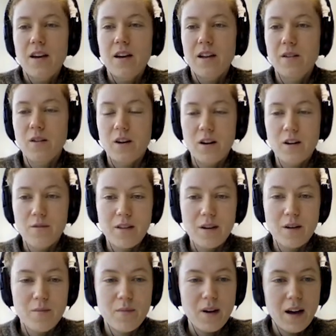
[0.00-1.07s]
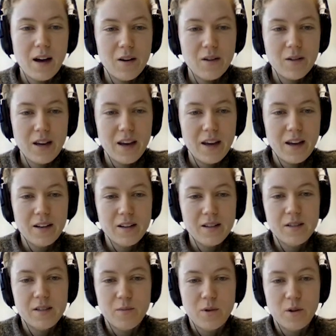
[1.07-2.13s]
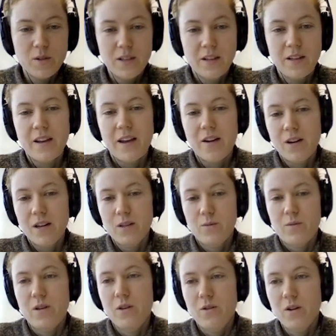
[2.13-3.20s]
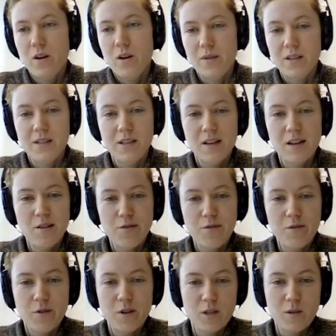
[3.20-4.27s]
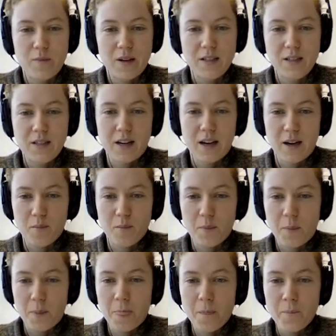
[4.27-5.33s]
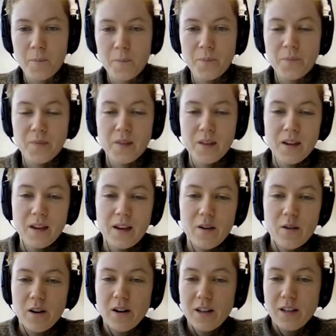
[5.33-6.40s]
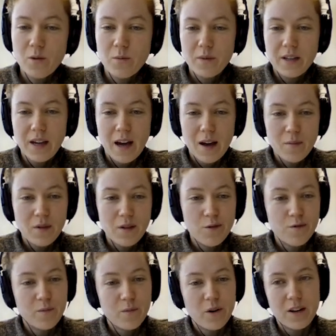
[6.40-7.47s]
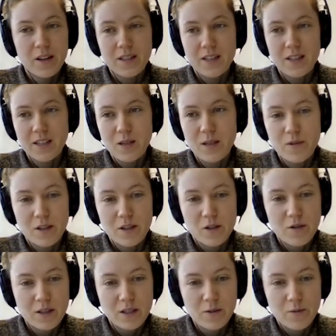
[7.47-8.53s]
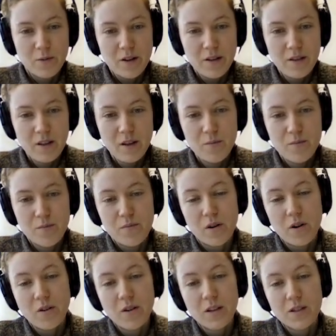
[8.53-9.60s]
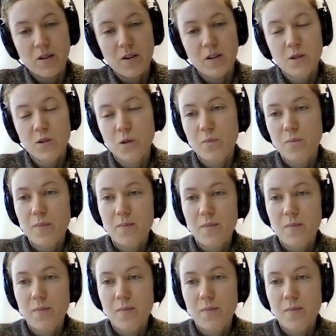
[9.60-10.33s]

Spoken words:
And all of them are located mostly in areas where newcomers live or spend time. In order to become even more accessible and trustworthy, brokers also